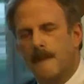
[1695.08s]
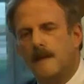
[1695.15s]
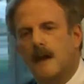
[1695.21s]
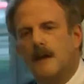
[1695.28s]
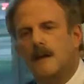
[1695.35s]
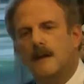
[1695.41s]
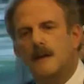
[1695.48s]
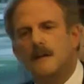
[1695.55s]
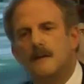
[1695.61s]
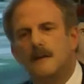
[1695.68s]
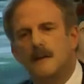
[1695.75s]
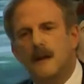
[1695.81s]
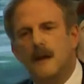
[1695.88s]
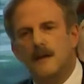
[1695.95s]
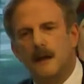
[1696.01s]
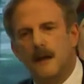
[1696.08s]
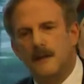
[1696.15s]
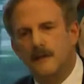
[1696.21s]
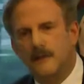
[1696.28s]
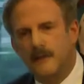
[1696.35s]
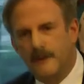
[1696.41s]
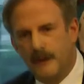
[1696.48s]
And I'd
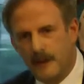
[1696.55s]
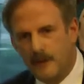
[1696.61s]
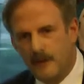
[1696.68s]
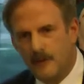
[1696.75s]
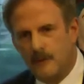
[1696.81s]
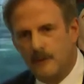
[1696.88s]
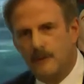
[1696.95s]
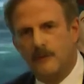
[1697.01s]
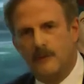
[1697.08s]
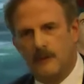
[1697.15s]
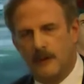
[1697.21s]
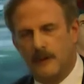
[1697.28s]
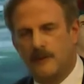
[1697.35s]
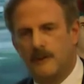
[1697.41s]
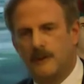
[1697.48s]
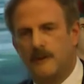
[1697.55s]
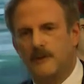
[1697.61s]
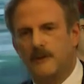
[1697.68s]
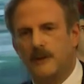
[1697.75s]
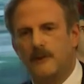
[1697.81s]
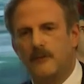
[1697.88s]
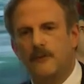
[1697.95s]
like to thank you, Your
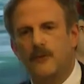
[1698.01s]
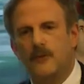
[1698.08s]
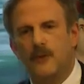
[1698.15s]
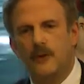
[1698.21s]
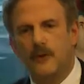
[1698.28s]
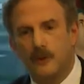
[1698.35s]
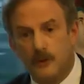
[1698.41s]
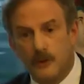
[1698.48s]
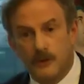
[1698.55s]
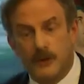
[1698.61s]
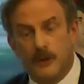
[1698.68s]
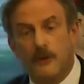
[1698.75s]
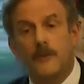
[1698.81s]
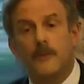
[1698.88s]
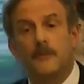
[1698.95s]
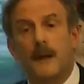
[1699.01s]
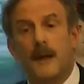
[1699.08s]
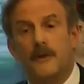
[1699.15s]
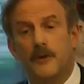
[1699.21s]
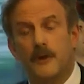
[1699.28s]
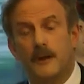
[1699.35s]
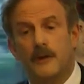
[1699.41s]
Excellency, for your generous
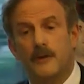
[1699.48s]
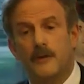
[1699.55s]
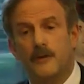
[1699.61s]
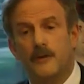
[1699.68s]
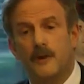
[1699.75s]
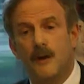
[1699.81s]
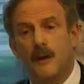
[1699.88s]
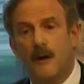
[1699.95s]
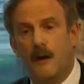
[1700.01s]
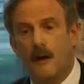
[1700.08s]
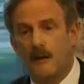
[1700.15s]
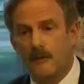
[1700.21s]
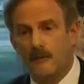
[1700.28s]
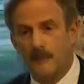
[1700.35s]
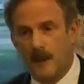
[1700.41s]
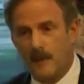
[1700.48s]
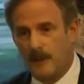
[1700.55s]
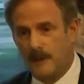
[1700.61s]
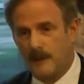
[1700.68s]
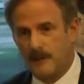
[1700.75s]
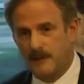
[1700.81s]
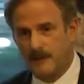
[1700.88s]
patronage of
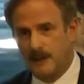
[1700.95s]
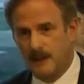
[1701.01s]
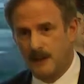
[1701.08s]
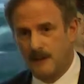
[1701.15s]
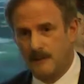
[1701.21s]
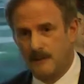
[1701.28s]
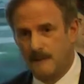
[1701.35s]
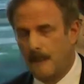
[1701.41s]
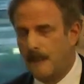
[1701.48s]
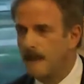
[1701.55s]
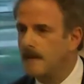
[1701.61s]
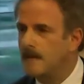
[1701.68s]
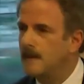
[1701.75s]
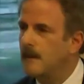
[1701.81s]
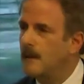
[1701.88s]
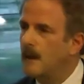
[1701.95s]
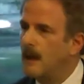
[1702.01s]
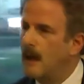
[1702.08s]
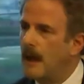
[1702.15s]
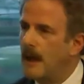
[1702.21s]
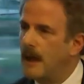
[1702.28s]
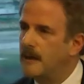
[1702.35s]
MAPrc,
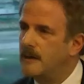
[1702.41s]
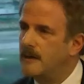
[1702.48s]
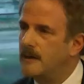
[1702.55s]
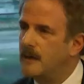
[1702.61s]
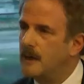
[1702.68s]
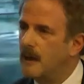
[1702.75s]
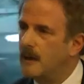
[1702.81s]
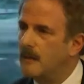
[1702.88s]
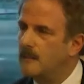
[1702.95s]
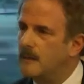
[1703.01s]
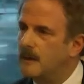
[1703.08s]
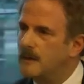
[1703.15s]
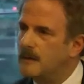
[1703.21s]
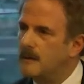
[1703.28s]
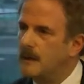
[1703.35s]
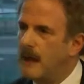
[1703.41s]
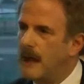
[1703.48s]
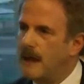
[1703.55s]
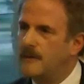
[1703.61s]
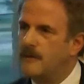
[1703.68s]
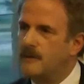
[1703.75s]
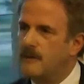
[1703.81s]
and it
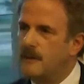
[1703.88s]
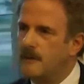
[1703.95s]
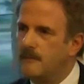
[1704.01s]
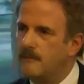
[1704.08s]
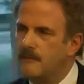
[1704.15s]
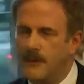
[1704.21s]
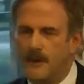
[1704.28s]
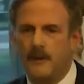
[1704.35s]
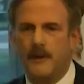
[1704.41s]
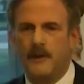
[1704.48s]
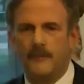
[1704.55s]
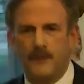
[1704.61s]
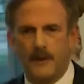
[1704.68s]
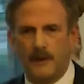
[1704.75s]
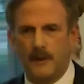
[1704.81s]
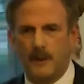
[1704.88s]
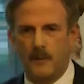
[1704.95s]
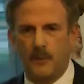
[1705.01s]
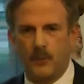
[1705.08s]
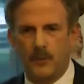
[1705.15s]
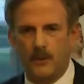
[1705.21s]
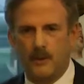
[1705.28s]
adds a very, very
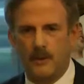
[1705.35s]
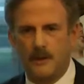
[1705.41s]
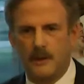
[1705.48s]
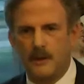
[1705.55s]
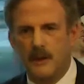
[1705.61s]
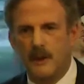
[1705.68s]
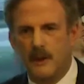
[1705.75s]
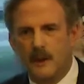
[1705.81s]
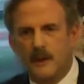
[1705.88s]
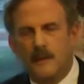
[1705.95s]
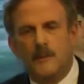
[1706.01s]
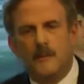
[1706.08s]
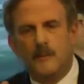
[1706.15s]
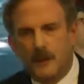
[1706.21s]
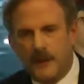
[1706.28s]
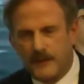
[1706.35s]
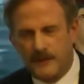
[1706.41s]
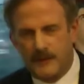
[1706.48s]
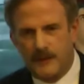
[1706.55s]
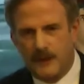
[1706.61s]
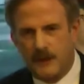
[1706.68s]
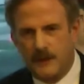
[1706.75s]
important
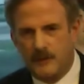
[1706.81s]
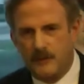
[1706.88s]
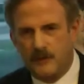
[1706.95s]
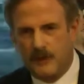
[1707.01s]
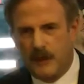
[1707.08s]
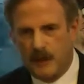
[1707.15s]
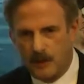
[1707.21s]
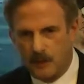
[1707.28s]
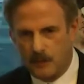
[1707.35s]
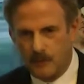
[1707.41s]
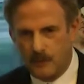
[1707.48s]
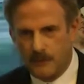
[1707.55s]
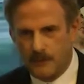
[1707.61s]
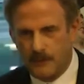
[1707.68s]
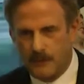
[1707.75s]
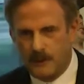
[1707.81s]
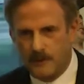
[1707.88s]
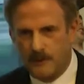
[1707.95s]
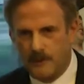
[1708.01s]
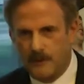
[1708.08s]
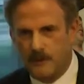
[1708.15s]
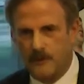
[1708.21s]
prestige and endorsement
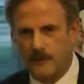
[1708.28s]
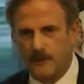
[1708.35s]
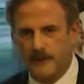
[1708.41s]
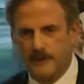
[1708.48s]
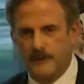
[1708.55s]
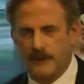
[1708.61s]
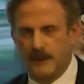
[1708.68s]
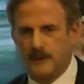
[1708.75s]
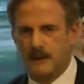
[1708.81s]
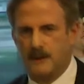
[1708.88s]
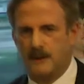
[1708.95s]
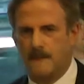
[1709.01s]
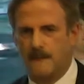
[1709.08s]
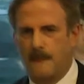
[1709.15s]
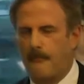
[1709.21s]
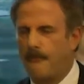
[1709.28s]
to the centre,